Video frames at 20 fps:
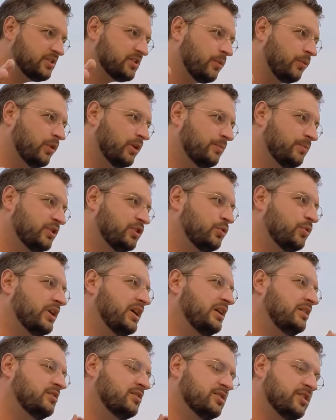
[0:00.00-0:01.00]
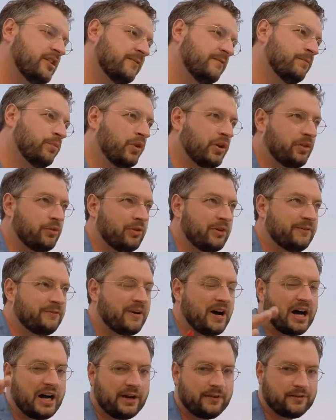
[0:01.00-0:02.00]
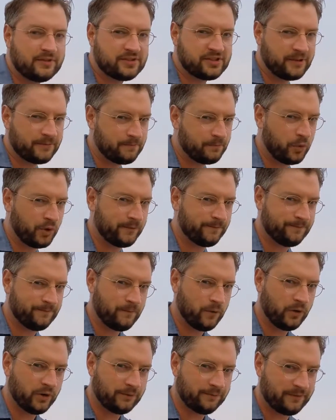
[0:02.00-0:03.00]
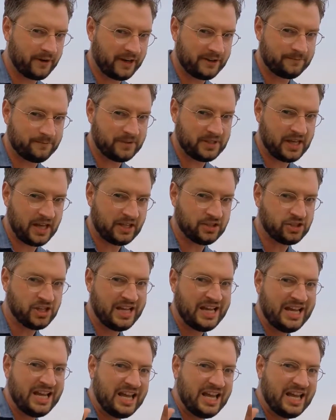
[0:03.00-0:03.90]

somewhere between 7.35 and 7.45 pH,